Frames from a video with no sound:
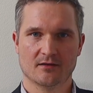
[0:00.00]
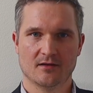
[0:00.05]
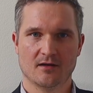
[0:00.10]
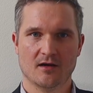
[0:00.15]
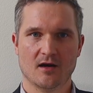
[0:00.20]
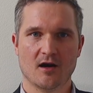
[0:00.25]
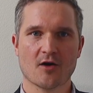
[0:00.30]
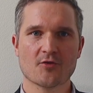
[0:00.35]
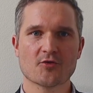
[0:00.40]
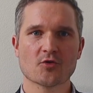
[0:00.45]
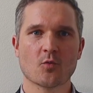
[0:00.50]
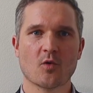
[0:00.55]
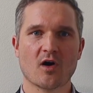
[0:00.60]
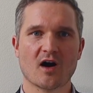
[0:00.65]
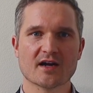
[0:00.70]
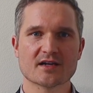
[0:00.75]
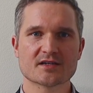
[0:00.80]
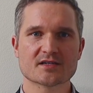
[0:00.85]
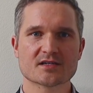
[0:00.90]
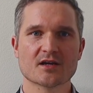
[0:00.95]

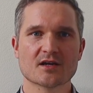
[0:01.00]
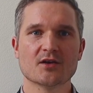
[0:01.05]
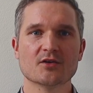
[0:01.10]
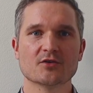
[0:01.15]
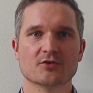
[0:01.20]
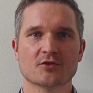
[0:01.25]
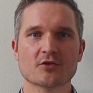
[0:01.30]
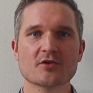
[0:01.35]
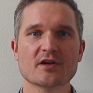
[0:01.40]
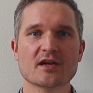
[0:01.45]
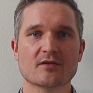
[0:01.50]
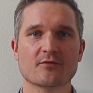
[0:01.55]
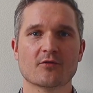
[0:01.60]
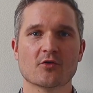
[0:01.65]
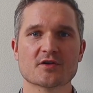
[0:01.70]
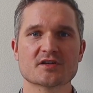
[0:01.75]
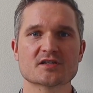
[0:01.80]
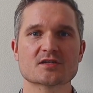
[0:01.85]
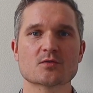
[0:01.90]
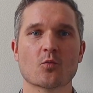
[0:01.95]
Otherwise, your
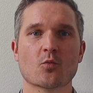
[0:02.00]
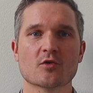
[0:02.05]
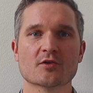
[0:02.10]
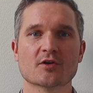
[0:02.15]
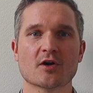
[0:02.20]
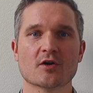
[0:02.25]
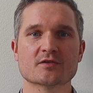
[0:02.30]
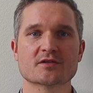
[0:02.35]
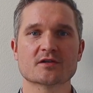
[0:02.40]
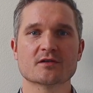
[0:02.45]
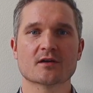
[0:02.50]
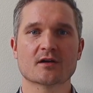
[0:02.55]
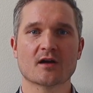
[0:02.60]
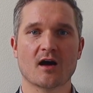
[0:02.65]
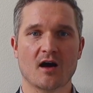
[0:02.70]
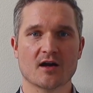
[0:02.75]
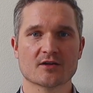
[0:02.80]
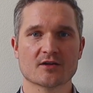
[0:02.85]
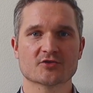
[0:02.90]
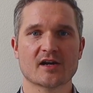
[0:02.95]
invoice will go to the
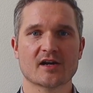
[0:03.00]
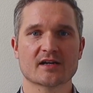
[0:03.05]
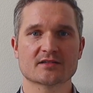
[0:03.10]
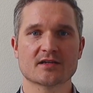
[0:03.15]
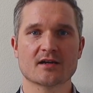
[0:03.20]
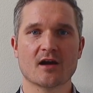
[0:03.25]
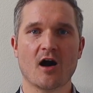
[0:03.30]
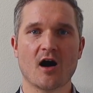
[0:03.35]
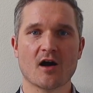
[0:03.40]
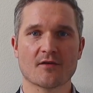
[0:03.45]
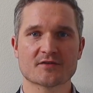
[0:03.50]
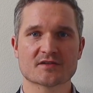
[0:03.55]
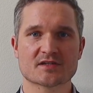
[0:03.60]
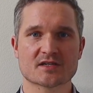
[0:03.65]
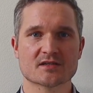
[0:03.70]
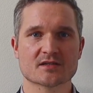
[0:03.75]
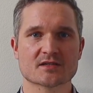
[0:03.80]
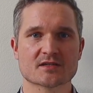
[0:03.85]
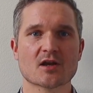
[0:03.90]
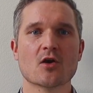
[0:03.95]
contracting
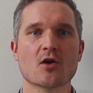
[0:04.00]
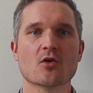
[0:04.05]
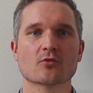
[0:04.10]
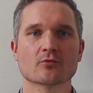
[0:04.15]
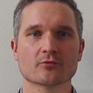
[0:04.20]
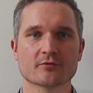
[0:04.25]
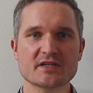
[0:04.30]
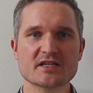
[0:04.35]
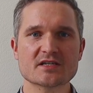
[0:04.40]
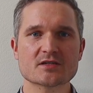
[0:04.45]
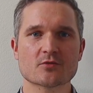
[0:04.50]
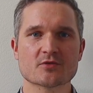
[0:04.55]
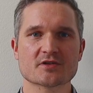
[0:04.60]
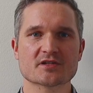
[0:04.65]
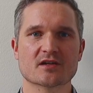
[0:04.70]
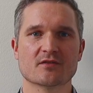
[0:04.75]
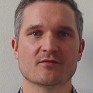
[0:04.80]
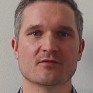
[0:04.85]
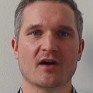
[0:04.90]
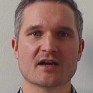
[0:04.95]
office's resource
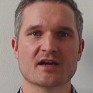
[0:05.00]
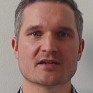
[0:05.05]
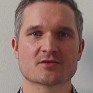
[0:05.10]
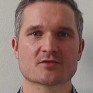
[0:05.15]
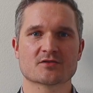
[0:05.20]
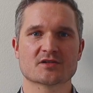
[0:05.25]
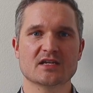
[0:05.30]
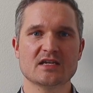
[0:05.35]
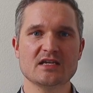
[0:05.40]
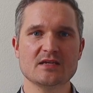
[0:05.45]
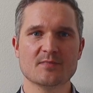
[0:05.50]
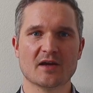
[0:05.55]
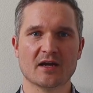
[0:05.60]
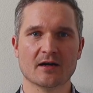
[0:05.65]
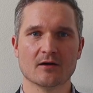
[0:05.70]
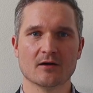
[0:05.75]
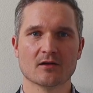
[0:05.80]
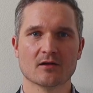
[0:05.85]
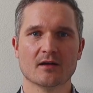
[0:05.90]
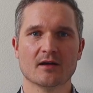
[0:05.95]
advisor's
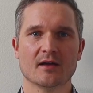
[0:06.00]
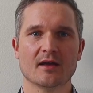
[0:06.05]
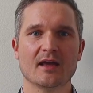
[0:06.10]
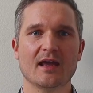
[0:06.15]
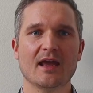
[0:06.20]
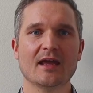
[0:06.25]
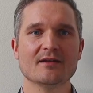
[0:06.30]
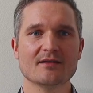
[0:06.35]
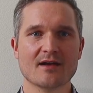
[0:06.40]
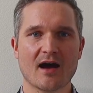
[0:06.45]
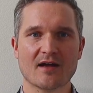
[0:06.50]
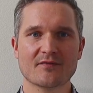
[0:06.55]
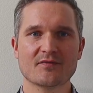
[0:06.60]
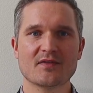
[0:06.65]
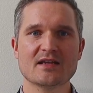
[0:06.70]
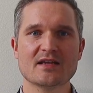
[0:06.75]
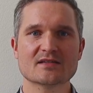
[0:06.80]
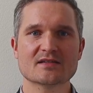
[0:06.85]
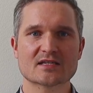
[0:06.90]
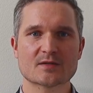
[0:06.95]
email and not the
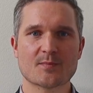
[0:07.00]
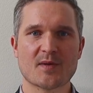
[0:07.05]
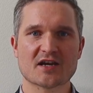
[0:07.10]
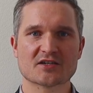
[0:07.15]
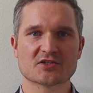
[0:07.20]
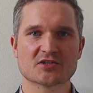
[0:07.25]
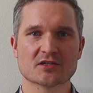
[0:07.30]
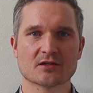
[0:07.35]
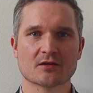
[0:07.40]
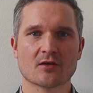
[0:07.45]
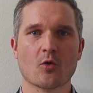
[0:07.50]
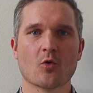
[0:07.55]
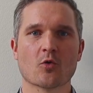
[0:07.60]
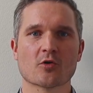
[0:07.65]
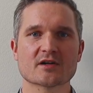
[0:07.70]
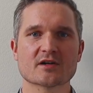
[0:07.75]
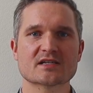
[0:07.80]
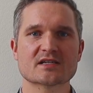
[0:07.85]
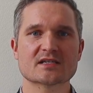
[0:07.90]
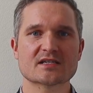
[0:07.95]
inspection or
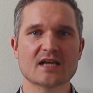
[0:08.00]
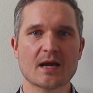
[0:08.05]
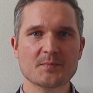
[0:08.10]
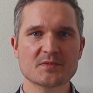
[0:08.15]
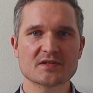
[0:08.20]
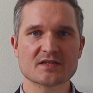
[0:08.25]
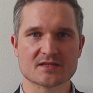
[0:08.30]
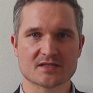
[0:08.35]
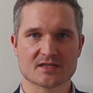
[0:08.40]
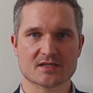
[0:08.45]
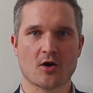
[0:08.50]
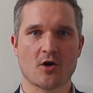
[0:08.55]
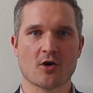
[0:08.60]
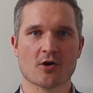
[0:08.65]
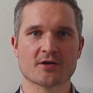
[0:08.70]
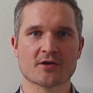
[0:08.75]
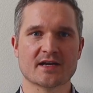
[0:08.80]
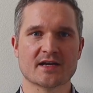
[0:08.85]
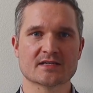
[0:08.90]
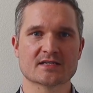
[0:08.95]
acceptance
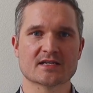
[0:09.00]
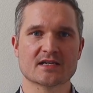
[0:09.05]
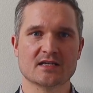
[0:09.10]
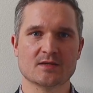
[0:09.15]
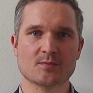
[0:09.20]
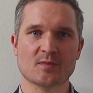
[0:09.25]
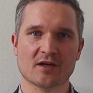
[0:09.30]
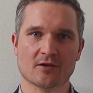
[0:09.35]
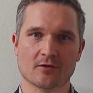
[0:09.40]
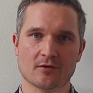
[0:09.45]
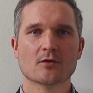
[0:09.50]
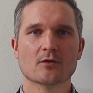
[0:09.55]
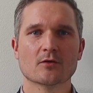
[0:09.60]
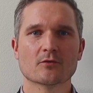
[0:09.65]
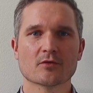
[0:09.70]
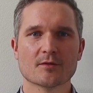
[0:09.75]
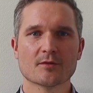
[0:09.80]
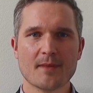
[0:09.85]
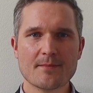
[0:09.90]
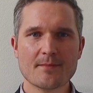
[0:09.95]
RA's email.
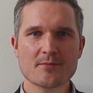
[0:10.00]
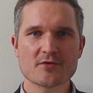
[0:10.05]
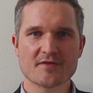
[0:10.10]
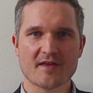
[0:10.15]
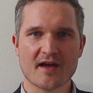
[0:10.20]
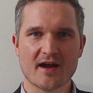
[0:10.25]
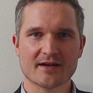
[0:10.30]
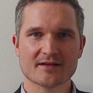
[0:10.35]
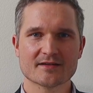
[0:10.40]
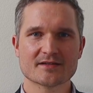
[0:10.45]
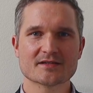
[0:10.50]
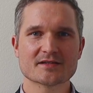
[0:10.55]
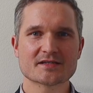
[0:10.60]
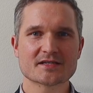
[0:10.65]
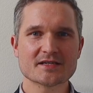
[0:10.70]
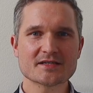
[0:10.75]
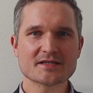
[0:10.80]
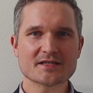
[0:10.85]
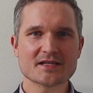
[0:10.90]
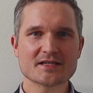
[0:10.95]
Remember that,
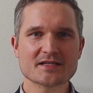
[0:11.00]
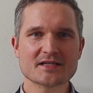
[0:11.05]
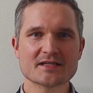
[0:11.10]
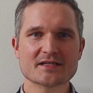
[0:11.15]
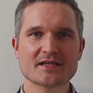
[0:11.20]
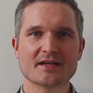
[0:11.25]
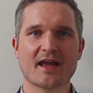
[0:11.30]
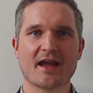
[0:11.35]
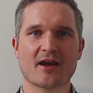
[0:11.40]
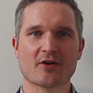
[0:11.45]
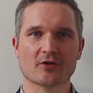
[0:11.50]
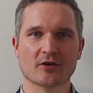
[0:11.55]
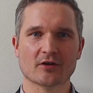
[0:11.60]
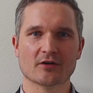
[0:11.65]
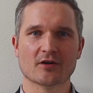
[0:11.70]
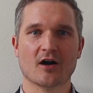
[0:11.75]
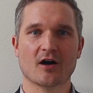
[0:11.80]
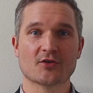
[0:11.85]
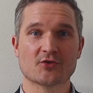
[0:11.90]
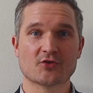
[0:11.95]
since this is an error
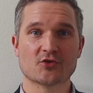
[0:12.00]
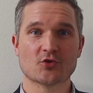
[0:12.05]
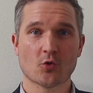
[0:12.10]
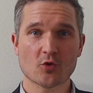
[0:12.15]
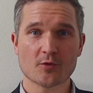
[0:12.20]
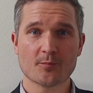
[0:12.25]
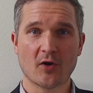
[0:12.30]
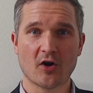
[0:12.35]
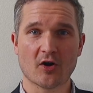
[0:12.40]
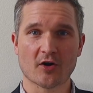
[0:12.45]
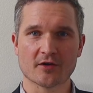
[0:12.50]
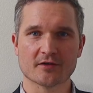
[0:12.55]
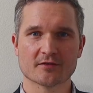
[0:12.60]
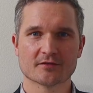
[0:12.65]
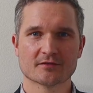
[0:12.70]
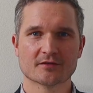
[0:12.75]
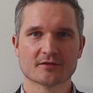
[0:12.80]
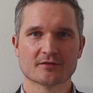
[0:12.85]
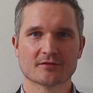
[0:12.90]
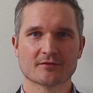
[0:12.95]
on your part
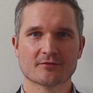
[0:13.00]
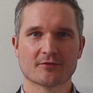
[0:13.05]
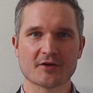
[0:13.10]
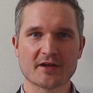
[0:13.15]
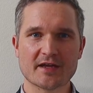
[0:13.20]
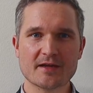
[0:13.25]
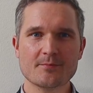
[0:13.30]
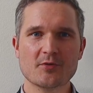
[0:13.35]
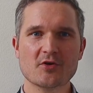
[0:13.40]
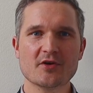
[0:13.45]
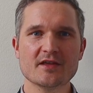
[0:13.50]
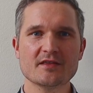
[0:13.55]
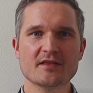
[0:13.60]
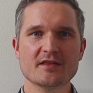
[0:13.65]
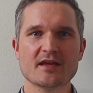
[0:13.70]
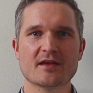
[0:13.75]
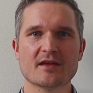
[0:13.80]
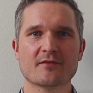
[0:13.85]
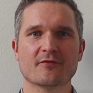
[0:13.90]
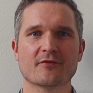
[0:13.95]
for inputting the
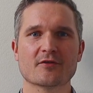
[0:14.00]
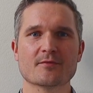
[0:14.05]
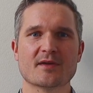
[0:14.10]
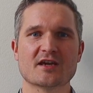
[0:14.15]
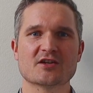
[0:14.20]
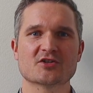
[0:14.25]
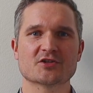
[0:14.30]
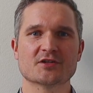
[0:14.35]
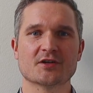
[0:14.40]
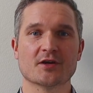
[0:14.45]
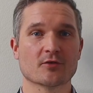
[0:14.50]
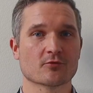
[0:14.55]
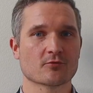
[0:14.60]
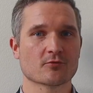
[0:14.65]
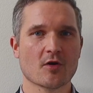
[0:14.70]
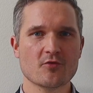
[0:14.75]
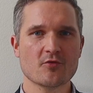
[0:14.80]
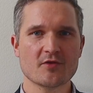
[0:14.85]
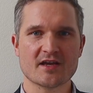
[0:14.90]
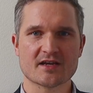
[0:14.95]
information
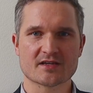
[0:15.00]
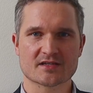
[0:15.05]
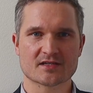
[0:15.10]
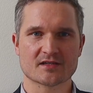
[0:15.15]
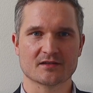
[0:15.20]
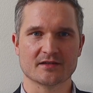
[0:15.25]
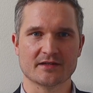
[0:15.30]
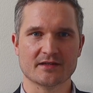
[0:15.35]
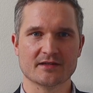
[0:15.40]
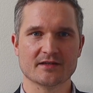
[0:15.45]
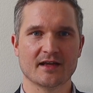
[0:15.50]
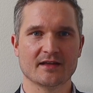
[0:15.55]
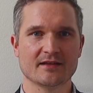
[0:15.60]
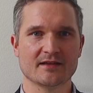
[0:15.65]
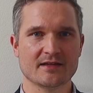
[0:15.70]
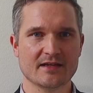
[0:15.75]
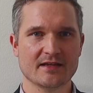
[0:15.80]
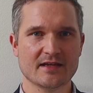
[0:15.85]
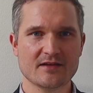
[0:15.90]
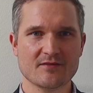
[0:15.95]
erroneously in the
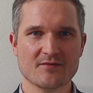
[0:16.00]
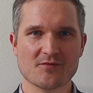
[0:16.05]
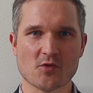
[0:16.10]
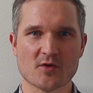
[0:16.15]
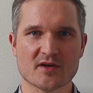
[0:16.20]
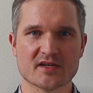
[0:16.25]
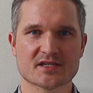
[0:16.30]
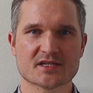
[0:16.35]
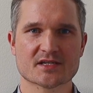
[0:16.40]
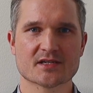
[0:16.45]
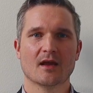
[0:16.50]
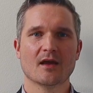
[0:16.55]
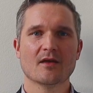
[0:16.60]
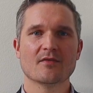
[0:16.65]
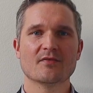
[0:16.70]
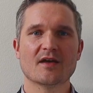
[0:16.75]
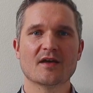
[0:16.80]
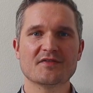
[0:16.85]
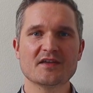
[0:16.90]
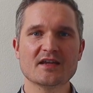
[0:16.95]
invoice,
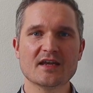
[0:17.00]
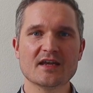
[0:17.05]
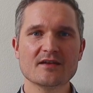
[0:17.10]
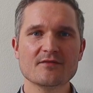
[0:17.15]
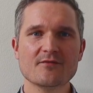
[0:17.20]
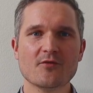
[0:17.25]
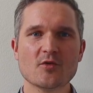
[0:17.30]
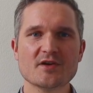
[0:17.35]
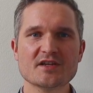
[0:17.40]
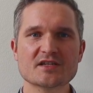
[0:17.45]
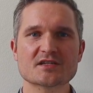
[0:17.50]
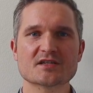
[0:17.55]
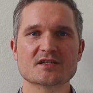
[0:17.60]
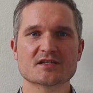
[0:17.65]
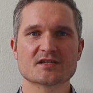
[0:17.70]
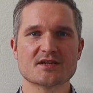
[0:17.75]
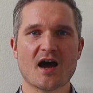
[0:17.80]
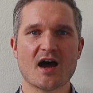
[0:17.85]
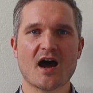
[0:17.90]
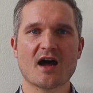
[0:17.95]
that the invoice does
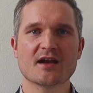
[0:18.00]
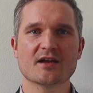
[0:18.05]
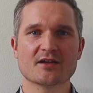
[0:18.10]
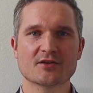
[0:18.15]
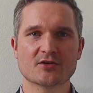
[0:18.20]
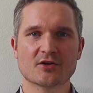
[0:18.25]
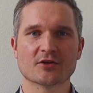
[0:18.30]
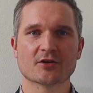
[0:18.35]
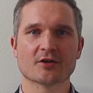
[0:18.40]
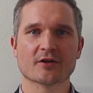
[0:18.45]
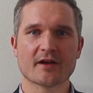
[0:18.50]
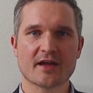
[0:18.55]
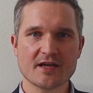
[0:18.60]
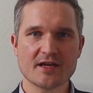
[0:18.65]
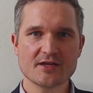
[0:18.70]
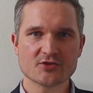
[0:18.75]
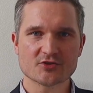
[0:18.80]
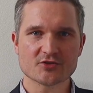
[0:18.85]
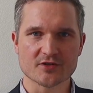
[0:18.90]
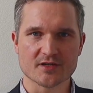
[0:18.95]
not incur
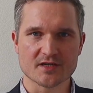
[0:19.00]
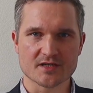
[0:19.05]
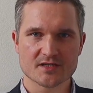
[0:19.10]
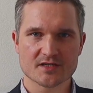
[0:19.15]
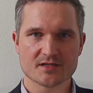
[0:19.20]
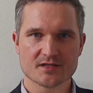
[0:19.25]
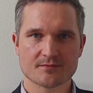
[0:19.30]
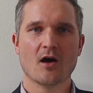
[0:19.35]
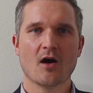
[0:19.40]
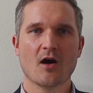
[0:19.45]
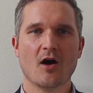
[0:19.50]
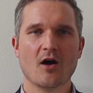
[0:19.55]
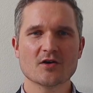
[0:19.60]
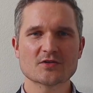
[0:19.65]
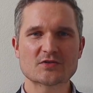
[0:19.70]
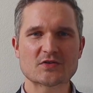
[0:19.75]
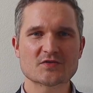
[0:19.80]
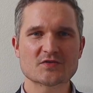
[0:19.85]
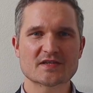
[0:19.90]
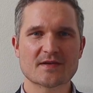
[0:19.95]
interest. Also
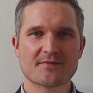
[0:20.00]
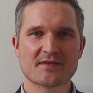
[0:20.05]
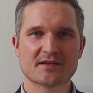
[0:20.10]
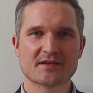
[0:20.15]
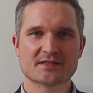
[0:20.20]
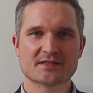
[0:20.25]
something to